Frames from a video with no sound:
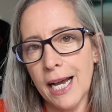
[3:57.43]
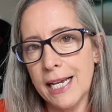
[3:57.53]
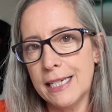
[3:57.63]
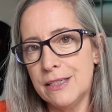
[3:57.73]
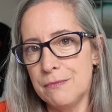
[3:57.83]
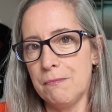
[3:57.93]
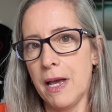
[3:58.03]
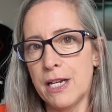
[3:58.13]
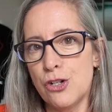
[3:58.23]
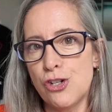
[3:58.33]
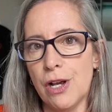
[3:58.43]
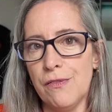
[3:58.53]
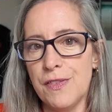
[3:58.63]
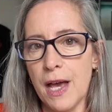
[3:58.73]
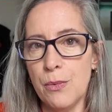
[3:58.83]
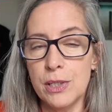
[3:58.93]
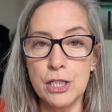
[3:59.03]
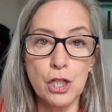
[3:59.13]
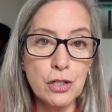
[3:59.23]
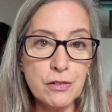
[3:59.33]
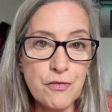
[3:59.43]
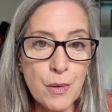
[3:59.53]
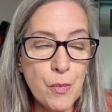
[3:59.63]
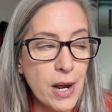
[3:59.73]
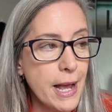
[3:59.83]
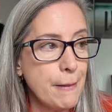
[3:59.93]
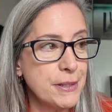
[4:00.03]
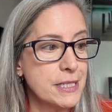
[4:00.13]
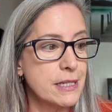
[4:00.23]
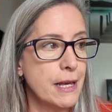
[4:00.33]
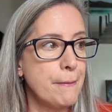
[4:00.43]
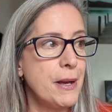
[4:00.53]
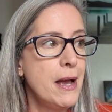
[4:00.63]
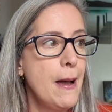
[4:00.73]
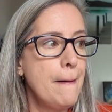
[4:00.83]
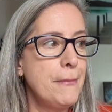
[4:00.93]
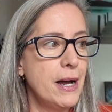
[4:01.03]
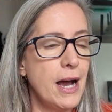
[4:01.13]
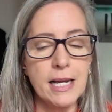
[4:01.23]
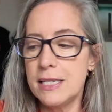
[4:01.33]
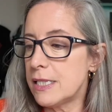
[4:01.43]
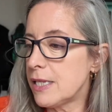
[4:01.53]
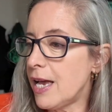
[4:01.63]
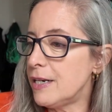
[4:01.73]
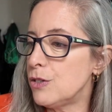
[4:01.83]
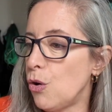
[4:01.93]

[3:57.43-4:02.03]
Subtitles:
I can shelf that one and learn from what happened to them. But I decided